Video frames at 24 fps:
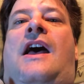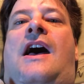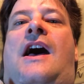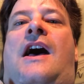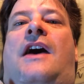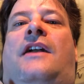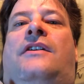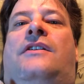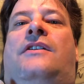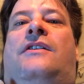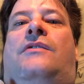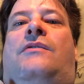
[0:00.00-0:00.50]

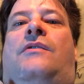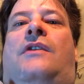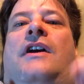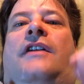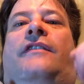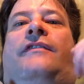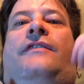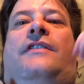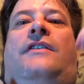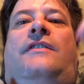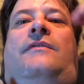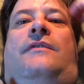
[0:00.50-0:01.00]
I don't know why
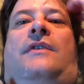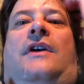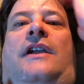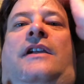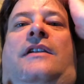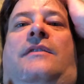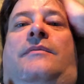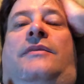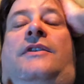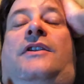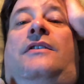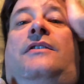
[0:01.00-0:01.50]
why
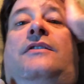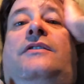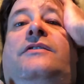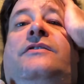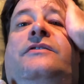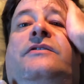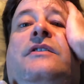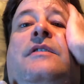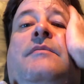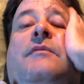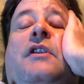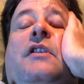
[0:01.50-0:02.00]

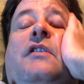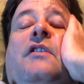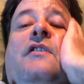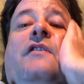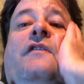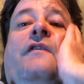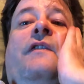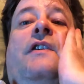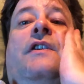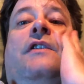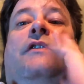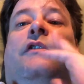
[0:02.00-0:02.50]
computers. I mean,
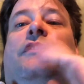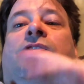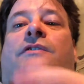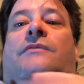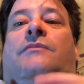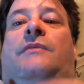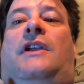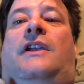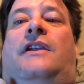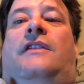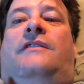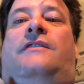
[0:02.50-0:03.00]
these phones are
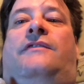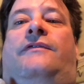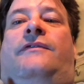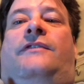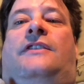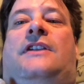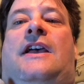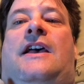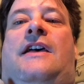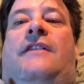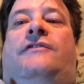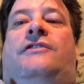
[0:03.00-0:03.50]
made
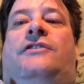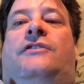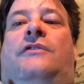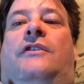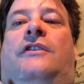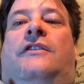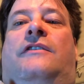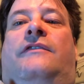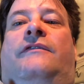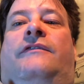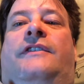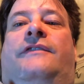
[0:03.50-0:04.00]
to have
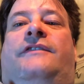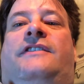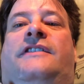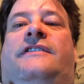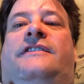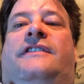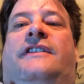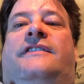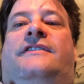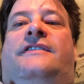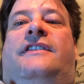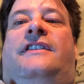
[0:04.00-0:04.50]

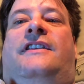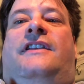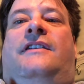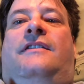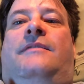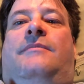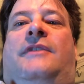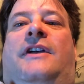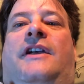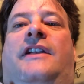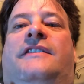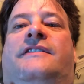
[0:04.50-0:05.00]
256
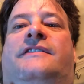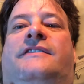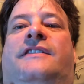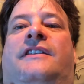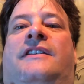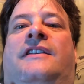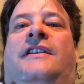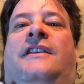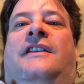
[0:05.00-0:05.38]
gigabytes.